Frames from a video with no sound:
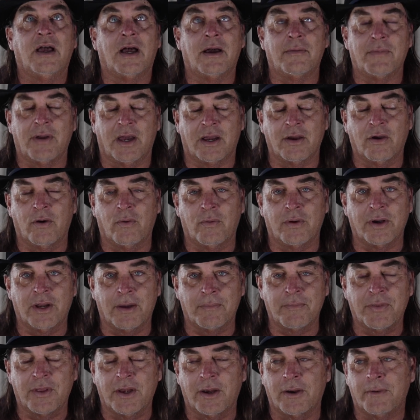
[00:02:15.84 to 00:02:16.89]
I'm not going
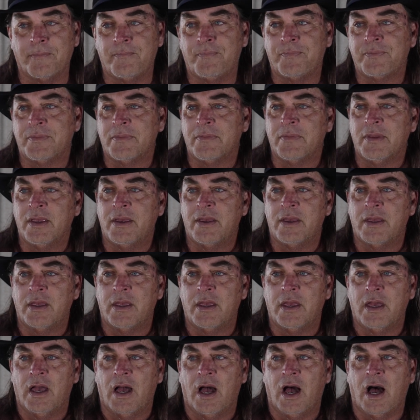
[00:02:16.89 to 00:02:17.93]
up there.
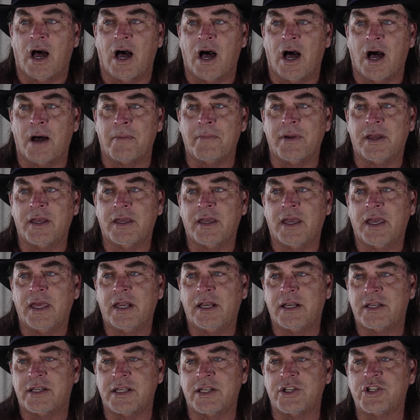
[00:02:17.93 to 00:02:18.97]
In
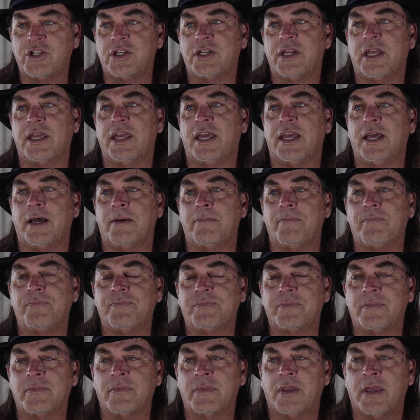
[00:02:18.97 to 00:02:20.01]
addition to him,
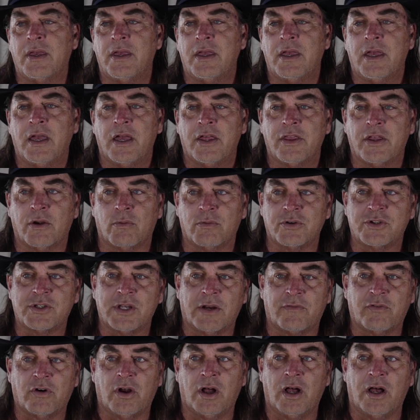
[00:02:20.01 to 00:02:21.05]
there were
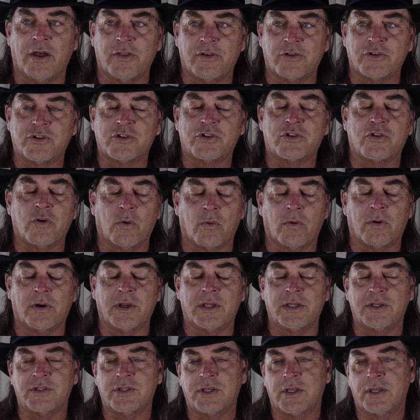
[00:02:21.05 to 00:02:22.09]
several other
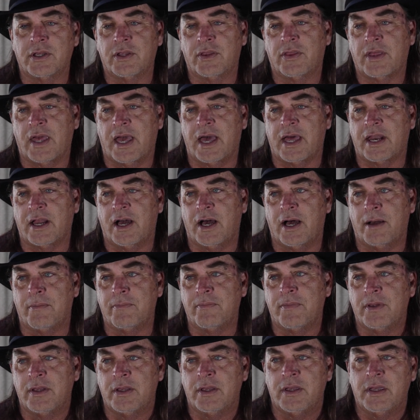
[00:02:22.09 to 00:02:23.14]
stories that
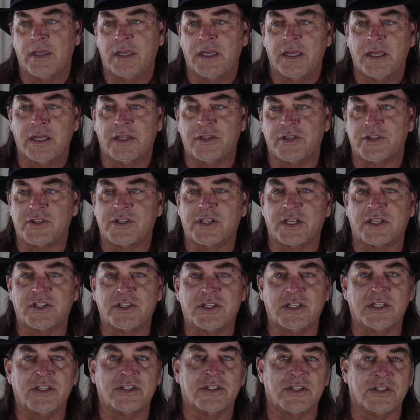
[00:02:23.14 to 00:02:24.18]
in the
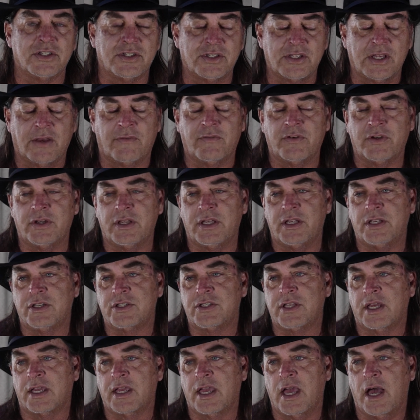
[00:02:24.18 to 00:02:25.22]
60s and 70s
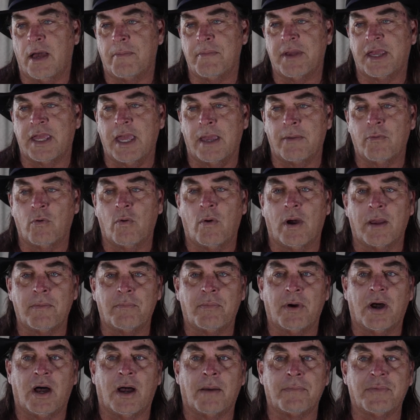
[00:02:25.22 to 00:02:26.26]
that kind of became quite
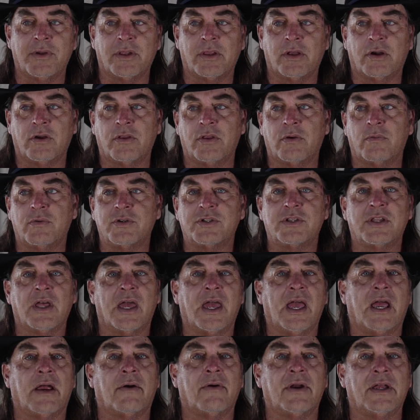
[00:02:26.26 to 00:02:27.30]
popular. There was the
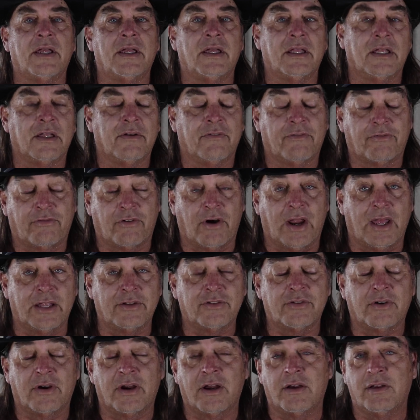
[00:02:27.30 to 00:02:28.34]
Harry
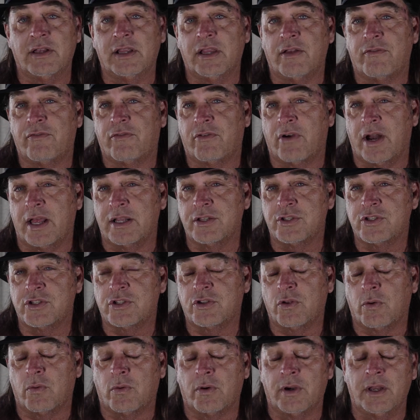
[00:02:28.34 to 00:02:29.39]
France or Harry LaFrance
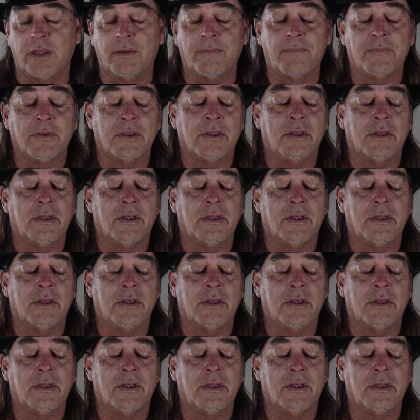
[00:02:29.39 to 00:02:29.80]
story.